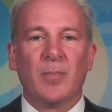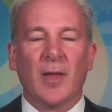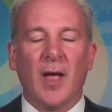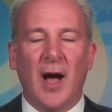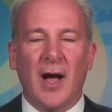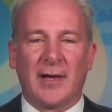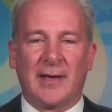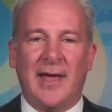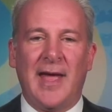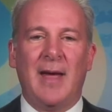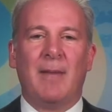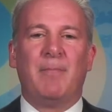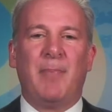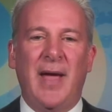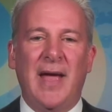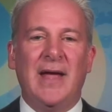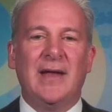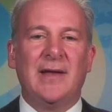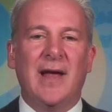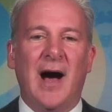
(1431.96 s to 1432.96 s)
uh,
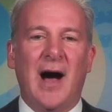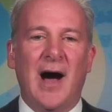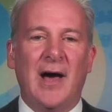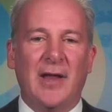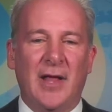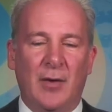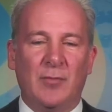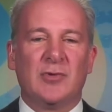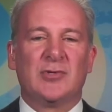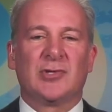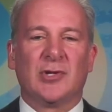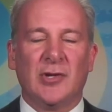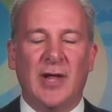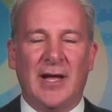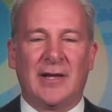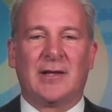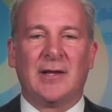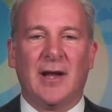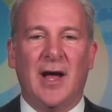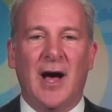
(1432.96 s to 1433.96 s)
campaigned on and was
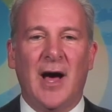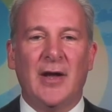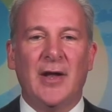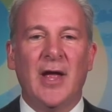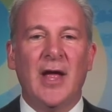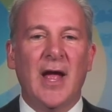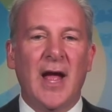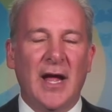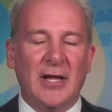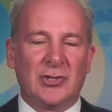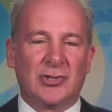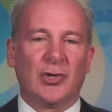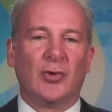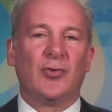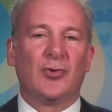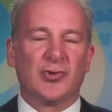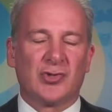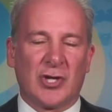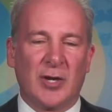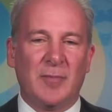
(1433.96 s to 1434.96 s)
elected on. And so
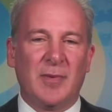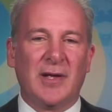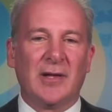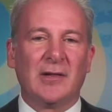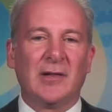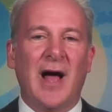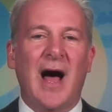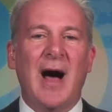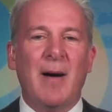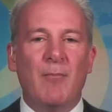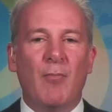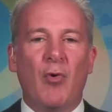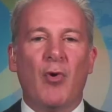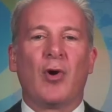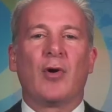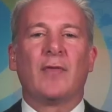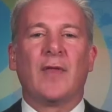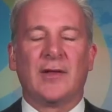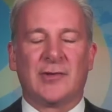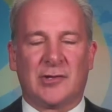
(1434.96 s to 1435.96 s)
there's going to be a lot
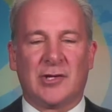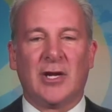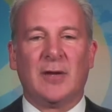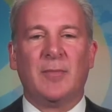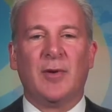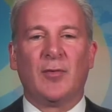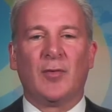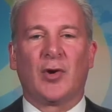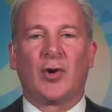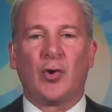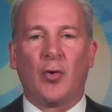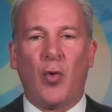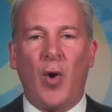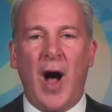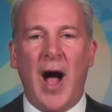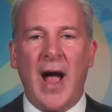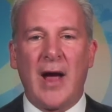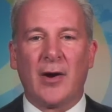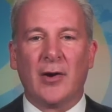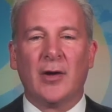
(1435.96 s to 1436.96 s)
more that's going to be
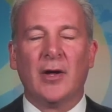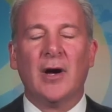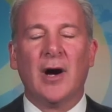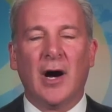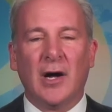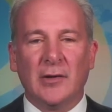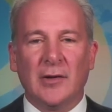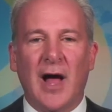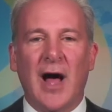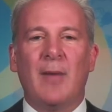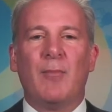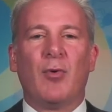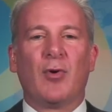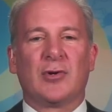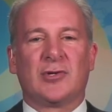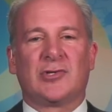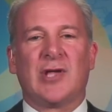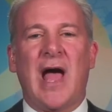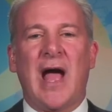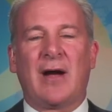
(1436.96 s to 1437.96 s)
required, a lot more
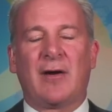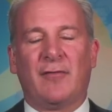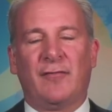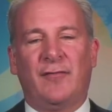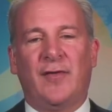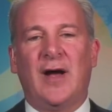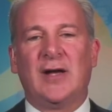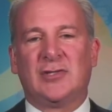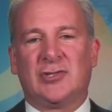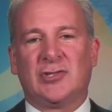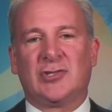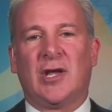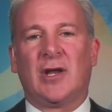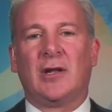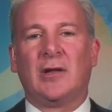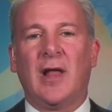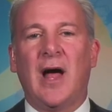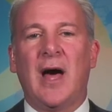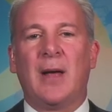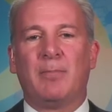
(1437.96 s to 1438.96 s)
sacrifices on a
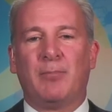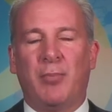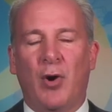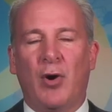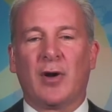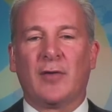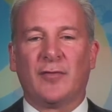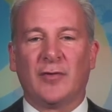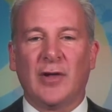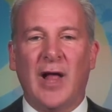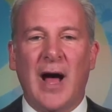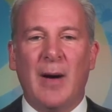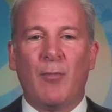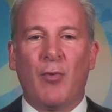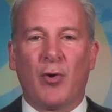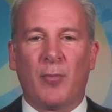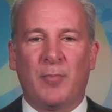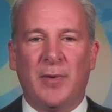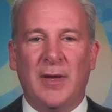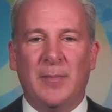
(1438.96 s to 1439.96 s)
lot part of a lot
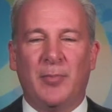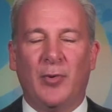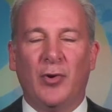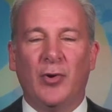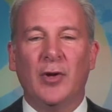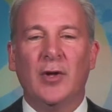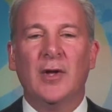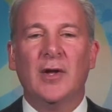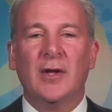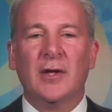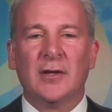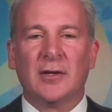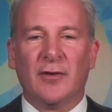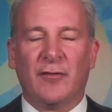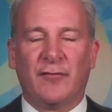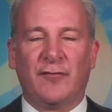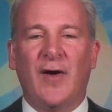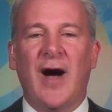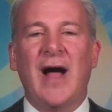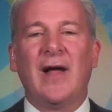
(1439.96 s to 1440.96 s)
more people to
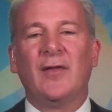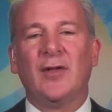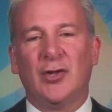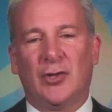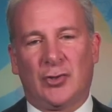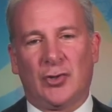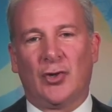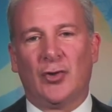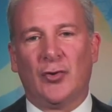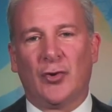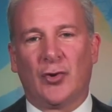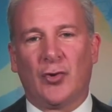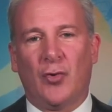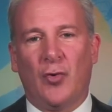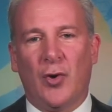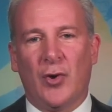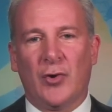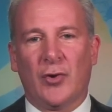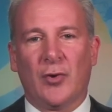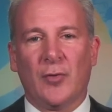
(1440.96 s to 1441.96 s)
finally turn the
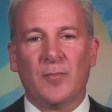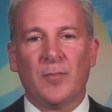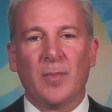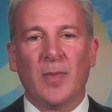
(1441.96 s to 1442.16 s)
corner